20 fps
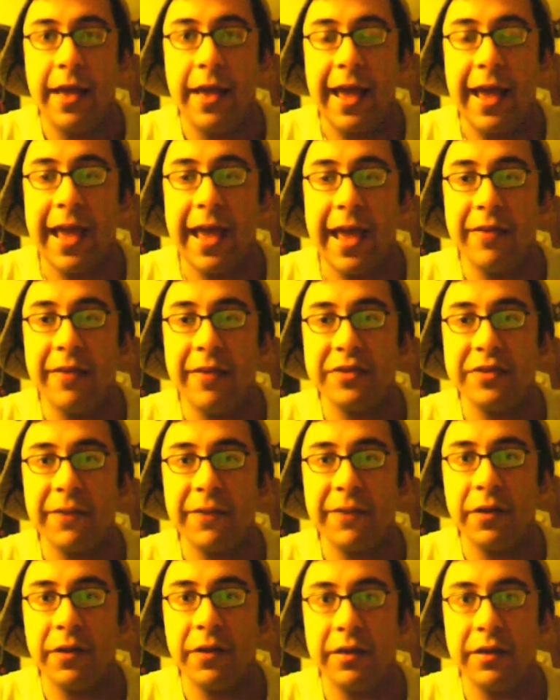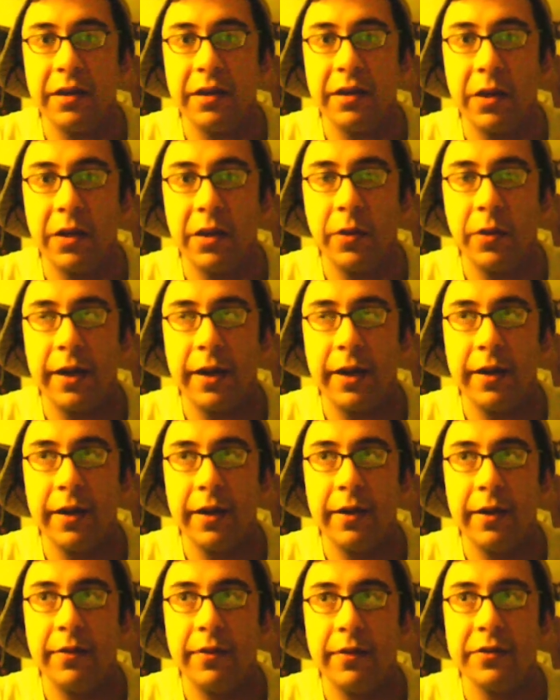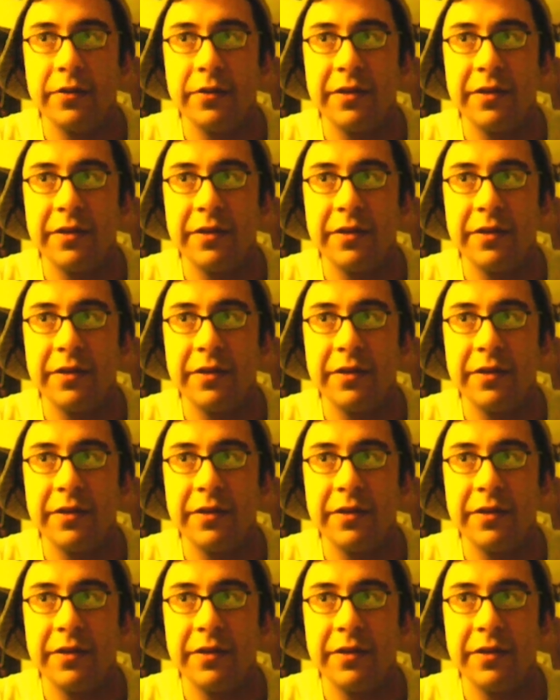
And there's different, there's